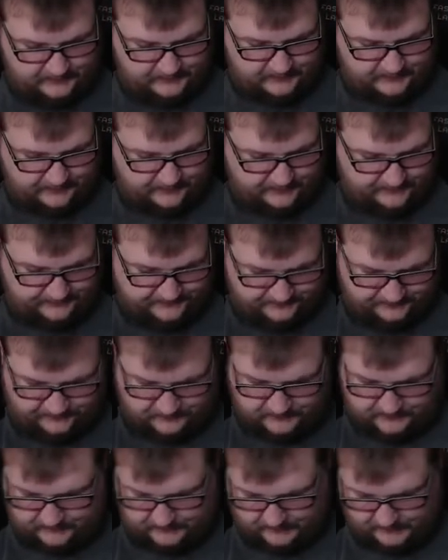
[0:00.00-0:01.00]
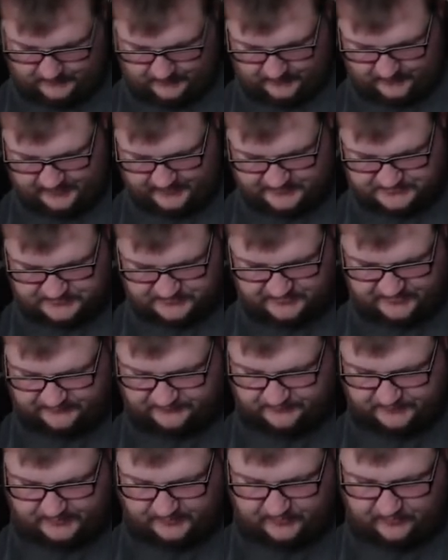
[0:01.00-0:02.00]
Um, as you
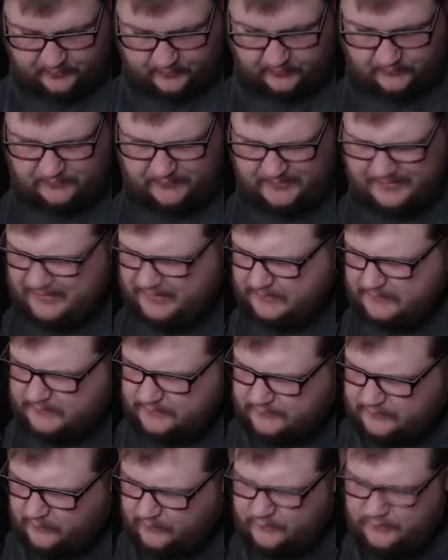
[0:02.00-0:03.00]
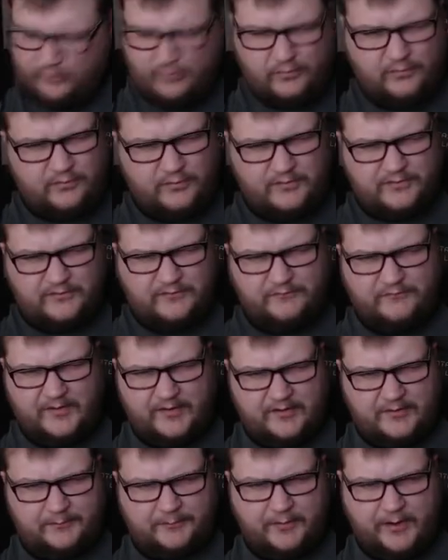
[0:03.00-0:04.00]
guys may know, Th those wasn't
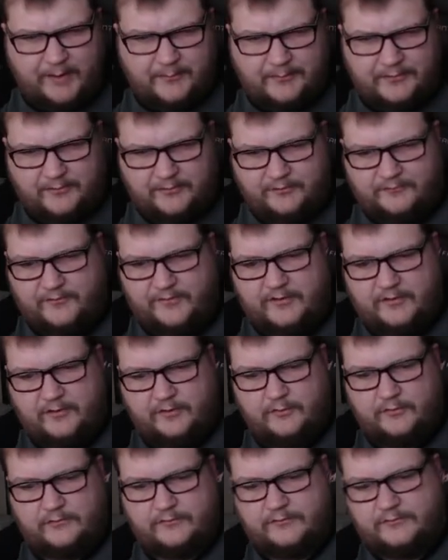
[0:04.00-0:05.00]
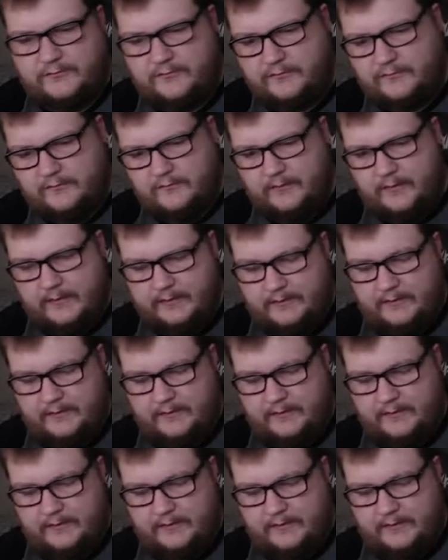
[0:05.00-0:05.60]
very popular videos in,